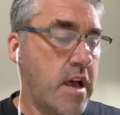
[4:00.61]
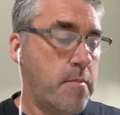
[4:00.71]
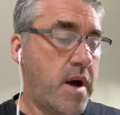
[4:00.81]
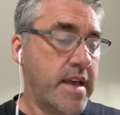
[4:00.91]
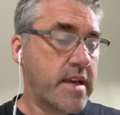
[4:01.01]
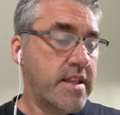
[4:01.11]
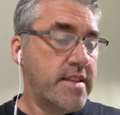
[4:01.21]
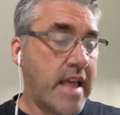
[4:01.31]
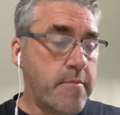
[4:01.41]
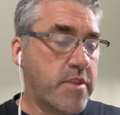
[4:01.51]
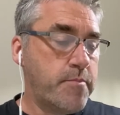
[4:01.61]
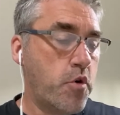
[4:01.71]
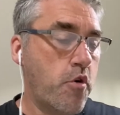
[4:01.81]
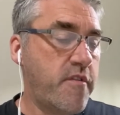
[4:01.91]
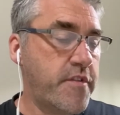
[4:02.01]
might condemn the
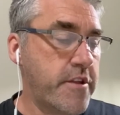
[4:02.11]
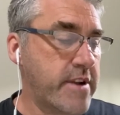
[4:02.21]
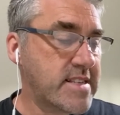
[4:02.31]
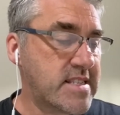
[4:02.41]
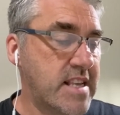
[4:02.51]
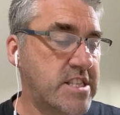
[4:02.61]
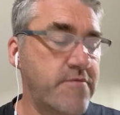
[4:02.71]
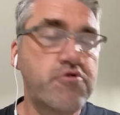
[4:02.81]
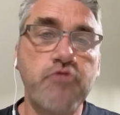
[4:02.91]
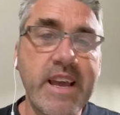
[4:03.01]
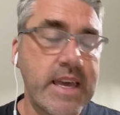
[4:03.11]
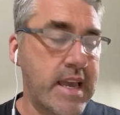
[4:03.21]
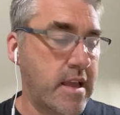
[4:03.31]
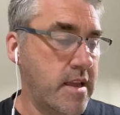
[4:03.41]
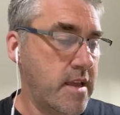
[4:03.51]
poor for their excessive drinking,